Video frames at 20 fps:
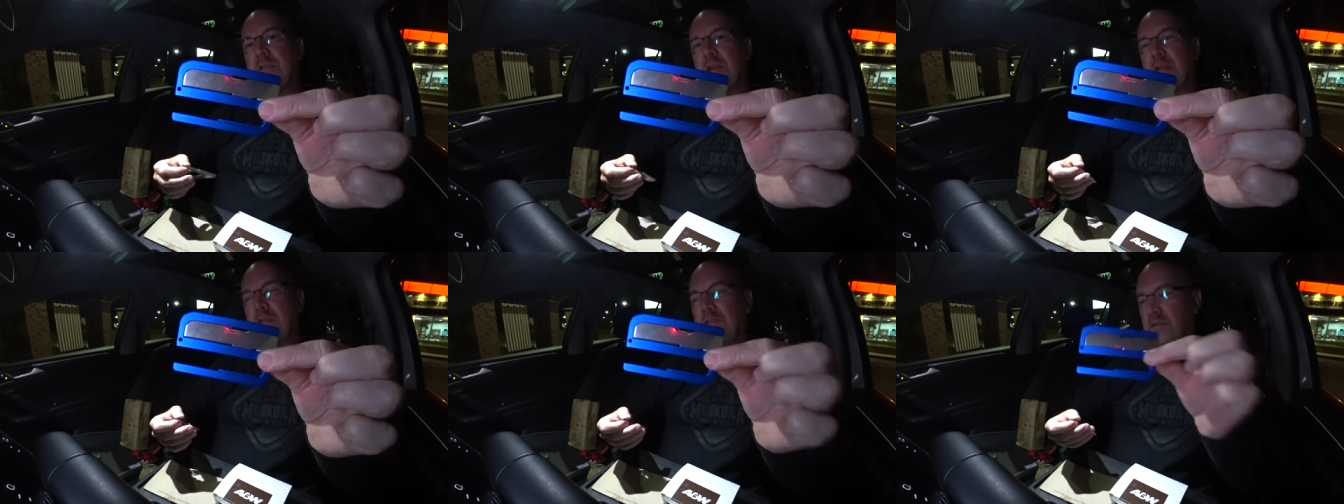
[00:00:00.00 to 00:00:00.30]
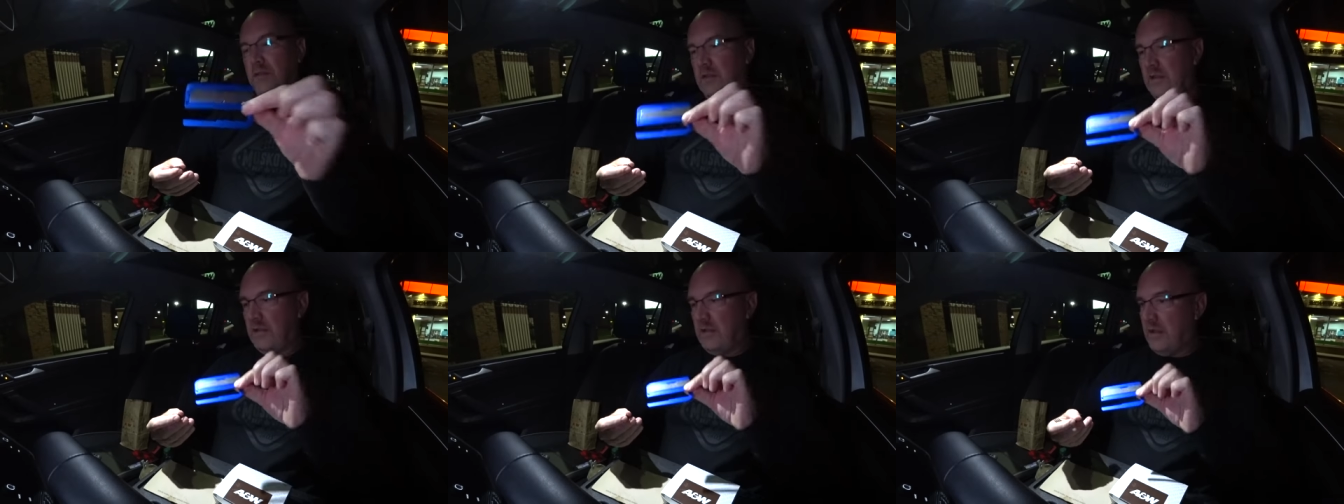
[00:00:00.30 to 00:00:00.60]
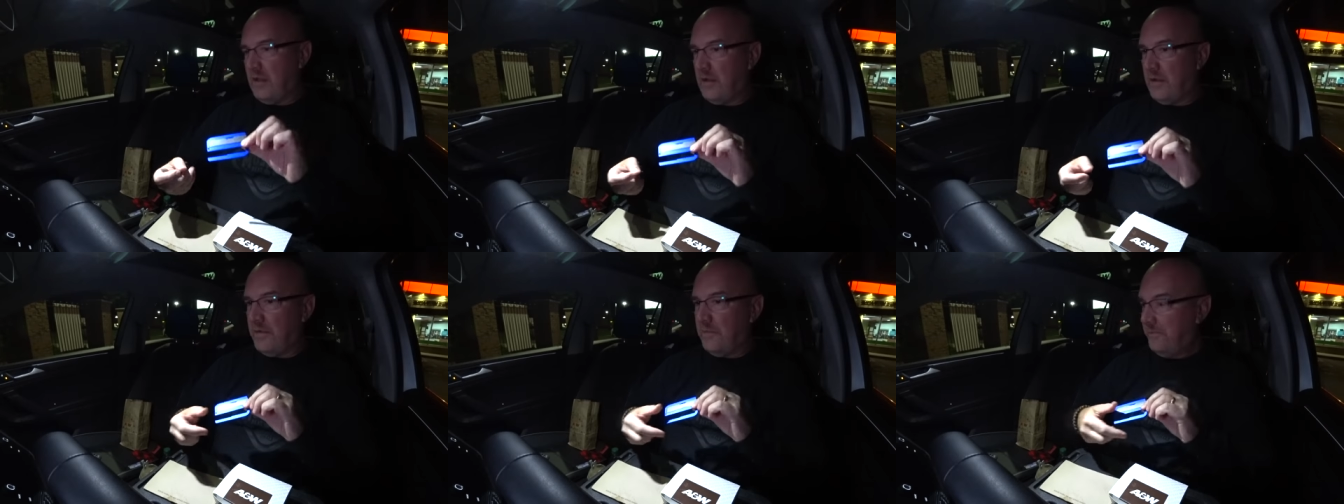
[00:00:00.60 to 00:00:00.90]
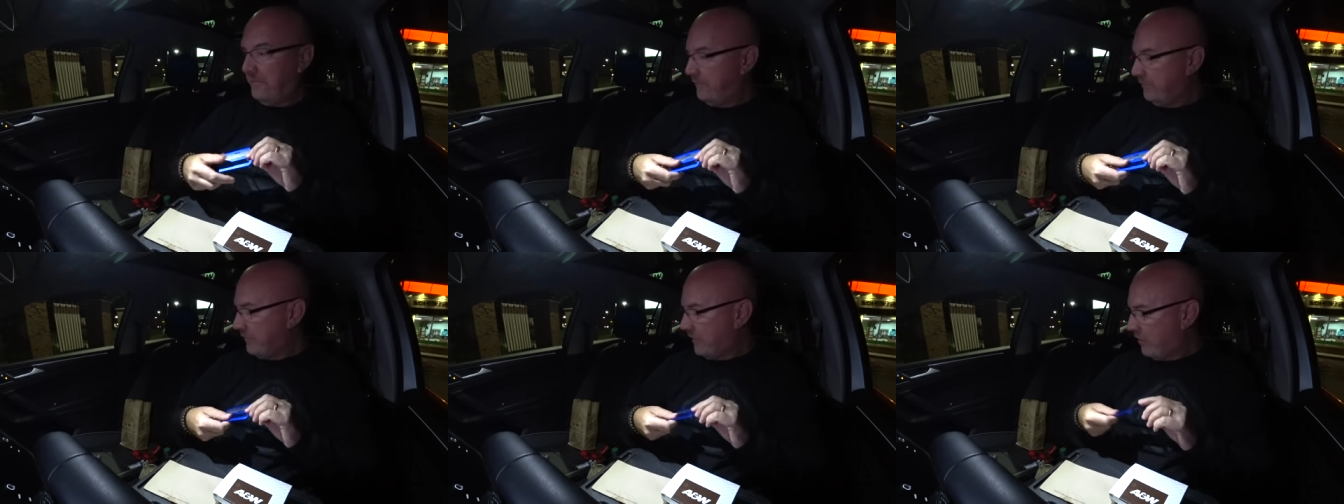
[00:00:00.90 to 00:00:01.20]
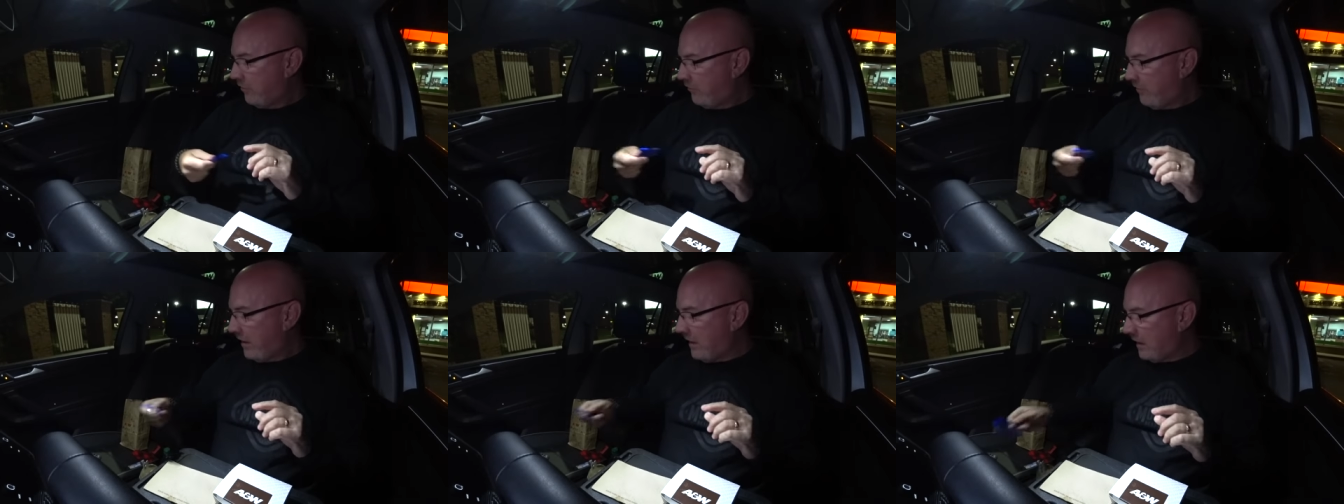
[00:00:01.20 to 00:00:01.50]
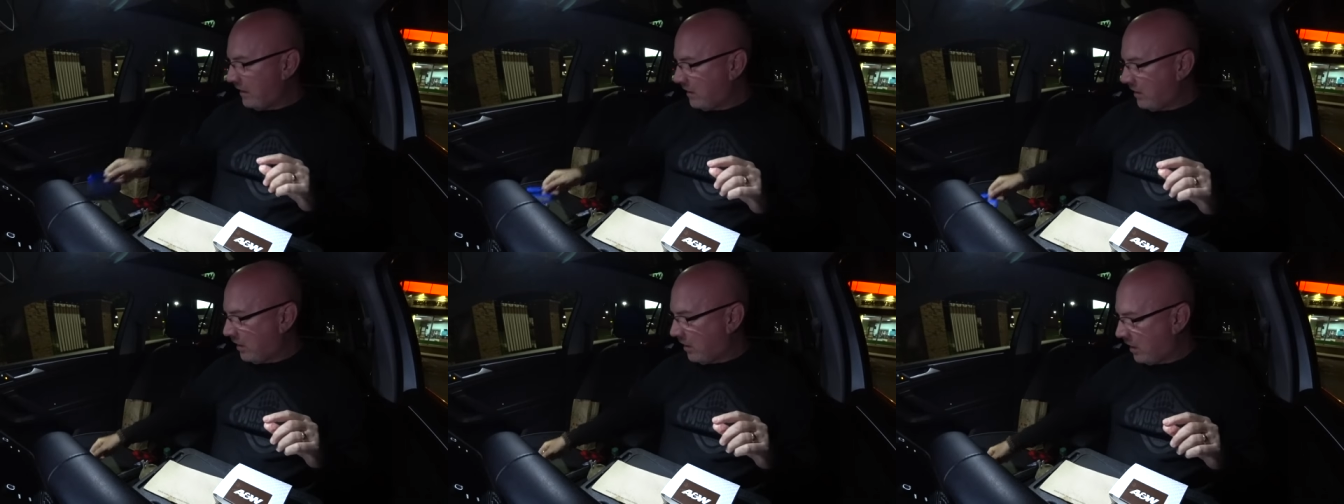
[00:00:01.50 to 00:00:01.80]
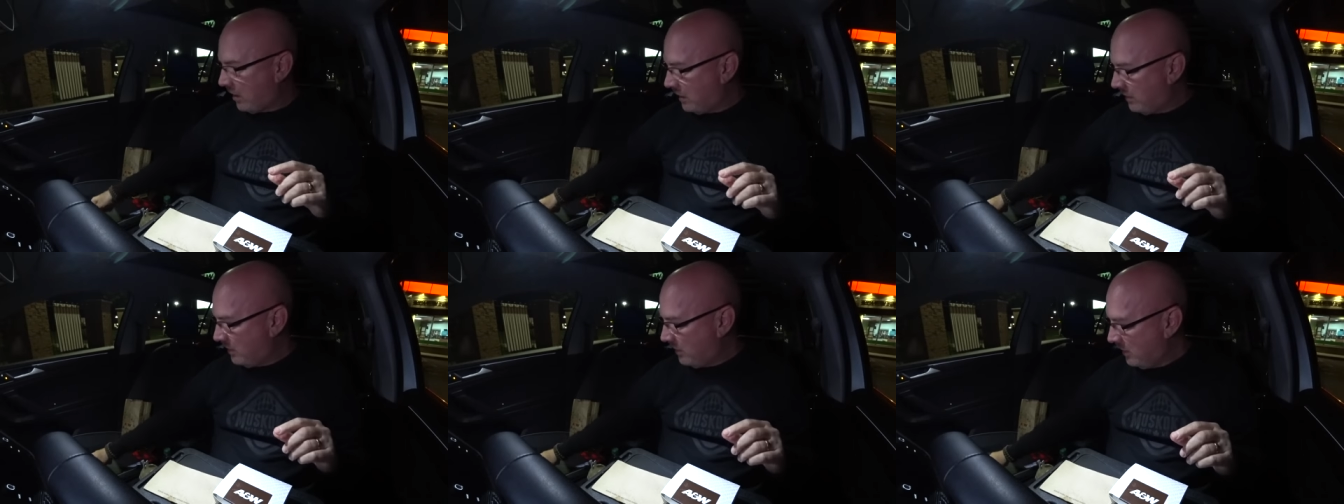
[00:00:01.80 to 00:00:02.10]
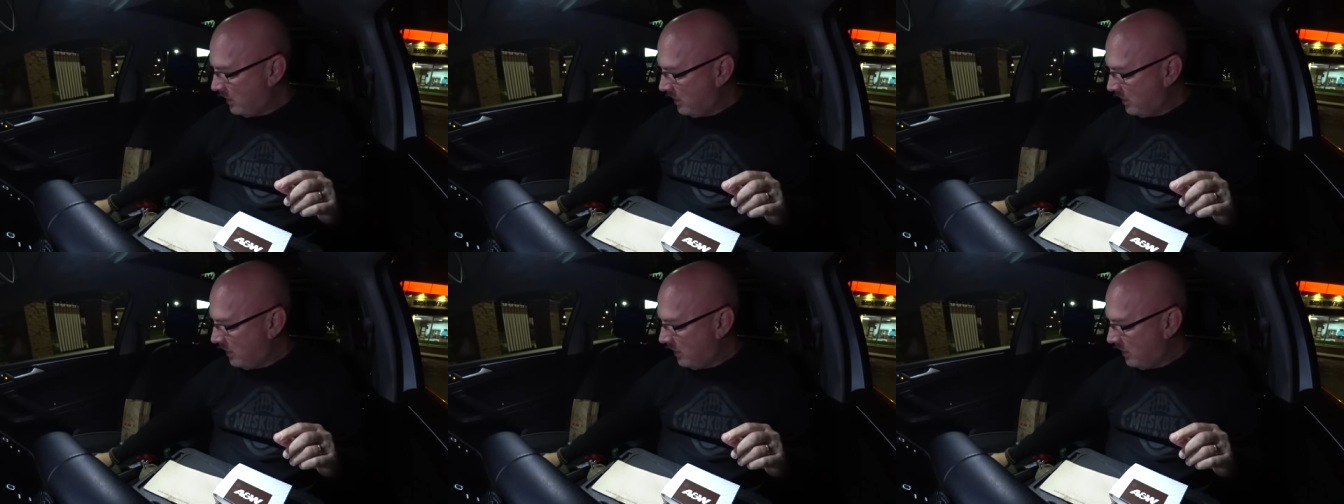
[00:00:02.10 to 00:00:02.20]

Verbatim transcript: as a uh, credit card.